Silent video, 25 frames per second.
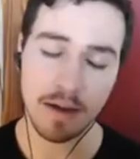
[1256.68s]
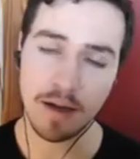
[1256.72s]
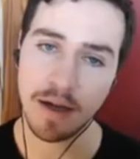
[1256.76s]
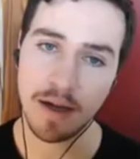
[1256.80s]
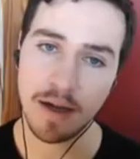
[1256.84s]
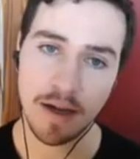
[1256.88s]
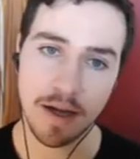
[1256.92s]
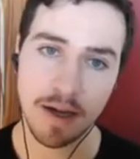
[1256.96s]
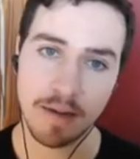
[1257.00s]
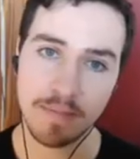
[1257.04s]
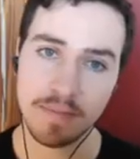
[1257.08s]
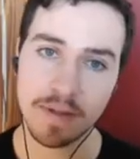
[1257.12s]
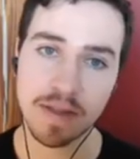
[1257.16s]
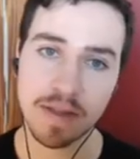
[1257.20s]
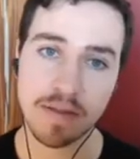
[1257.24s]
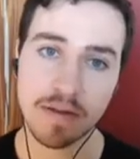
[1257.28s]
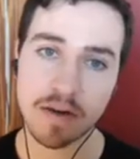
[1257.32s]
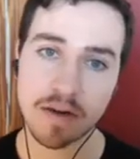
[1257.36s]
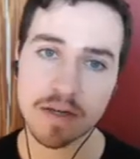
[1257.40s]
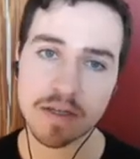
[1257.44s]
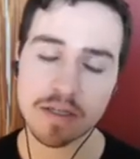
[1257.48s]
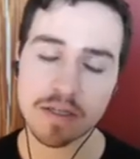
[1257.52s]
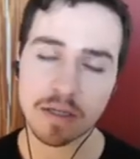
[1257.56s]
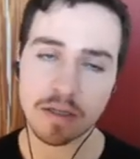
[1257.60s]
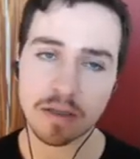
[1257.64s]
I mean,
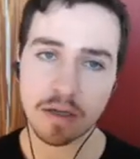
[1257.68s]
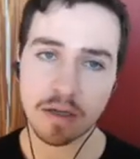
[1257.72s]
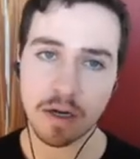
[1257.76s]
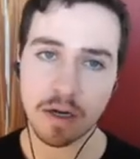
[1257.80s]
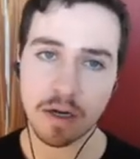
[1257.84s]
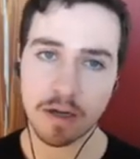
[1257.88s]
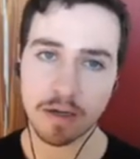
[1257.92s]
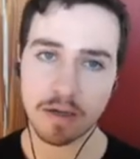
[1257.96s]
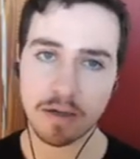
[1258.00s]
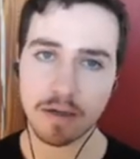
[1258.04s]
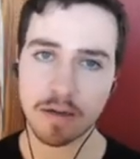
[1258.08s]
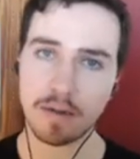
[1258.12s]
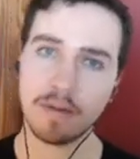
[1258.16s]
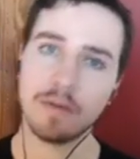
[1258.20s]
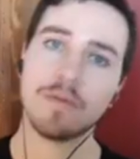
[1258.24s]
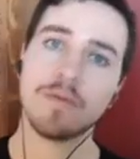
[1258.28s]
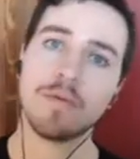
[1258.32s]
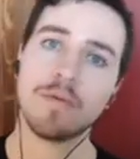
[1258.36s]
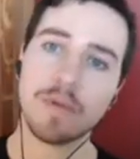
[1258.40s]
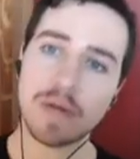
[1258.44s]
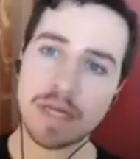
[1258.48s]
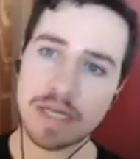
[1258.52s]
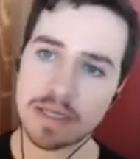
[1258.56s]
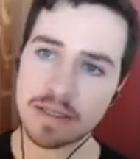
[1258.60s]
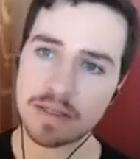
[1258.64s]
there's a lot of
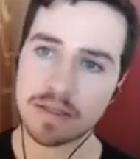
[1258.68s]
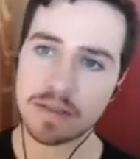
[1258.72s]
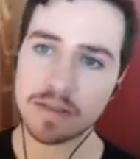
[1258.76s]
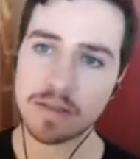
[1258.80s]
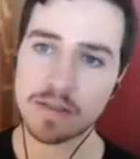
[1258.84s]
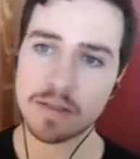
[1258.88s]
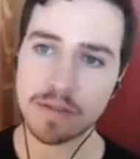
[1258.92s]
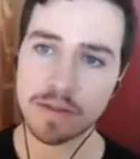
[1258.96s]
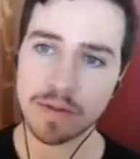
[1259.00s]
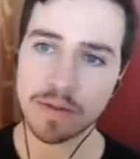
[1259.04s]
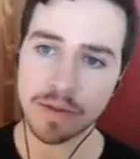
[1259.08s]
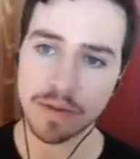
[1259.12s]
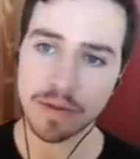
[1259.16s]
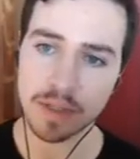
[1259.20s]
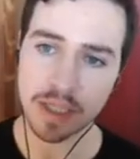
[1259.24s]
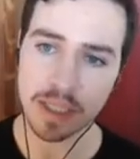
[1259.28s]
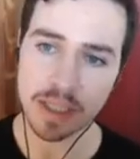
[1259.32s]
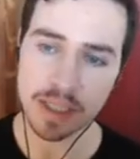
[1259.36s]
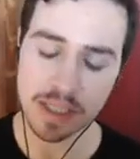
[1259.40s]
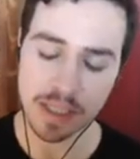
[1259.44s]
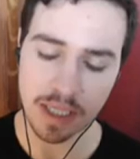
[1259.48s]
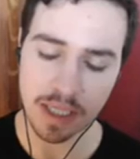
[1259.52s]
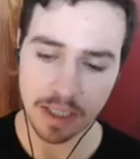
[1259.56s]
ways to do this,